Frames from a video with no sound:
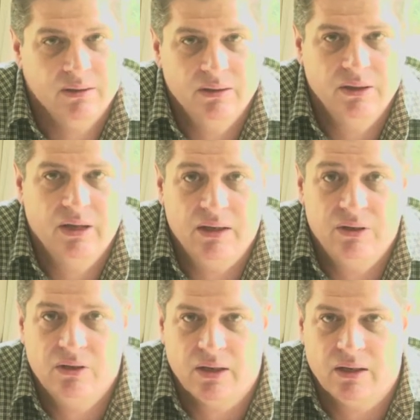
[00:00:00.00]
you can
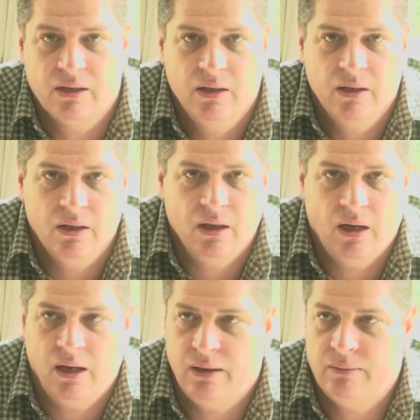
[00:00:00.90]
do that.
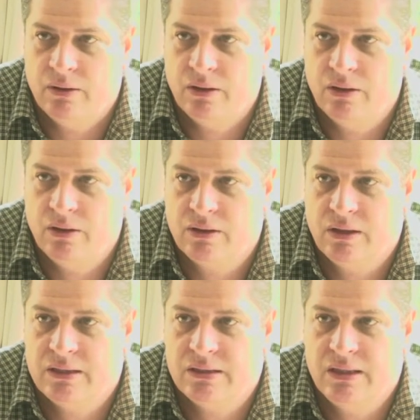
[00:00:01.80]
Look,
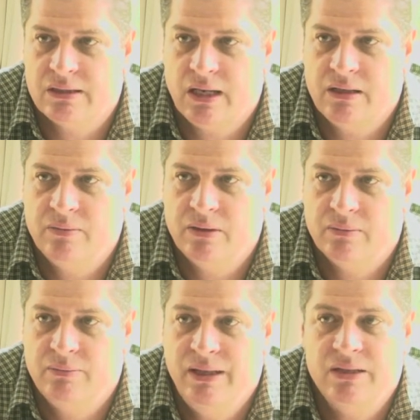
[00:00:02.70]
there's other
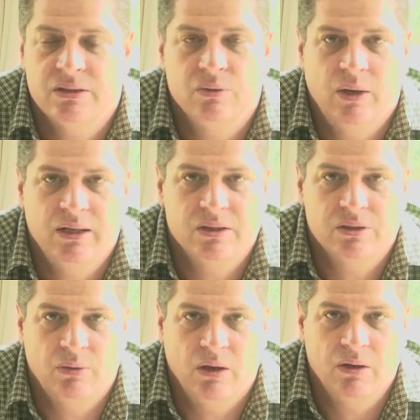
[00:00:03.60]
means and ways as
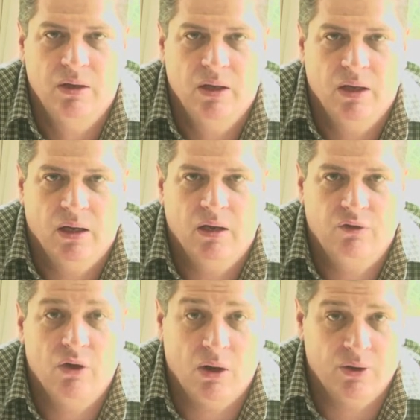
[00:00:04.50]
well. If
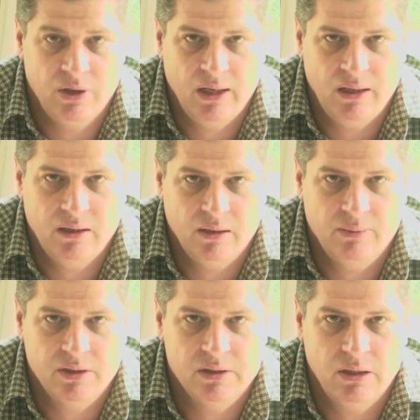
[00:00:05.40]
you are really that
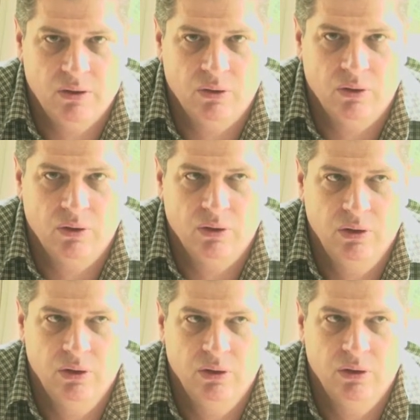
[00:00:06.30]
busy, or
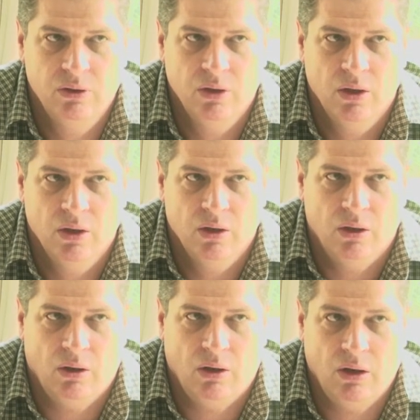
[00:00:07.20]
you
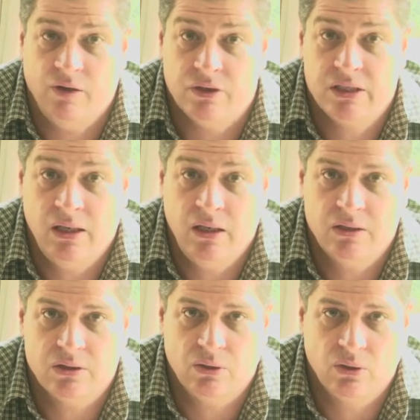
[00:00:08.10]
are
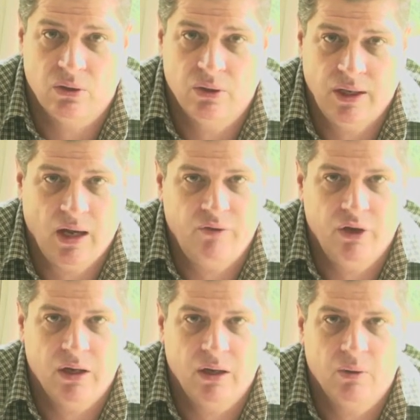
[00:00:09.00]
overseas or in
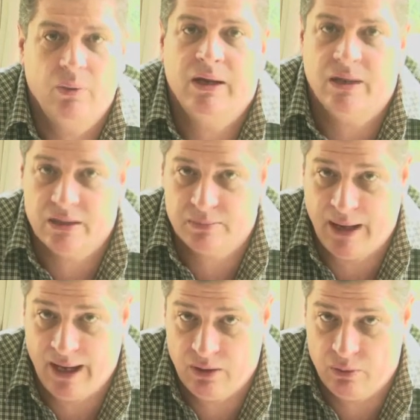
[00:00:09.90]
Africa where there's
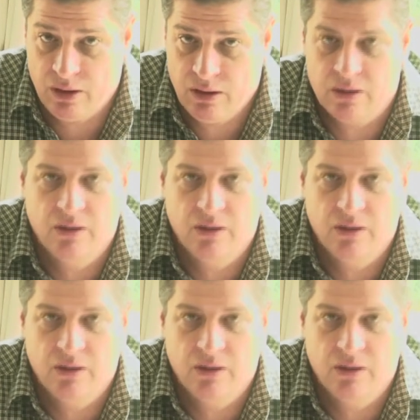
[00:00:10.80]
bandwidth,